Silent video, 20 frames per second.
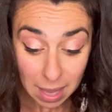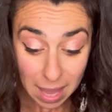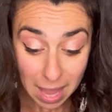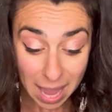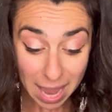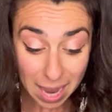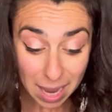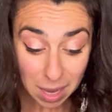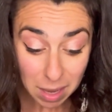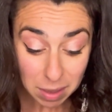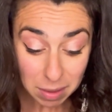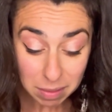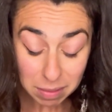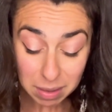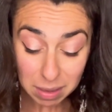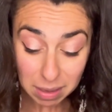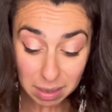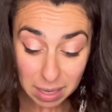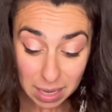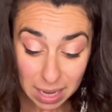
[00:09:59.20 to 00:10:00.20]
And
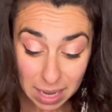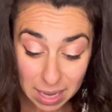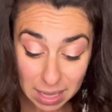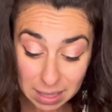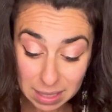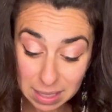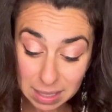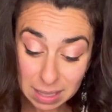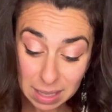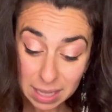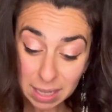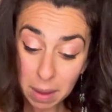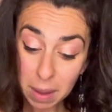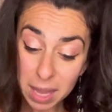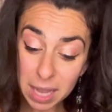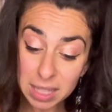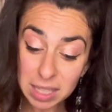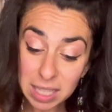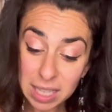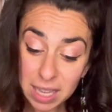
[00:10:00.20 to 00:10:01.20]
it's like,
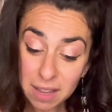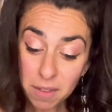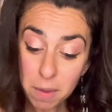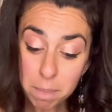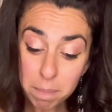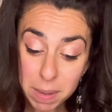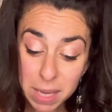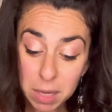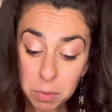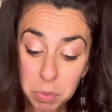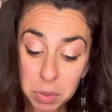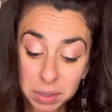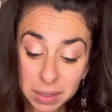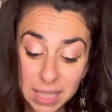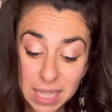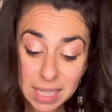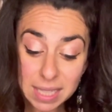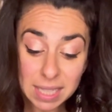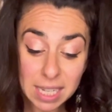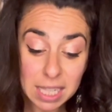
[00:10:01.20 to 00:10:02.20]
it's even being
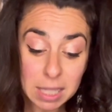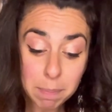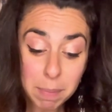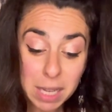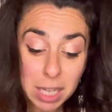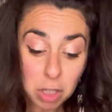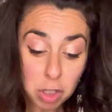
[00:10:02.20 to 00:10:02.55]
released, it's being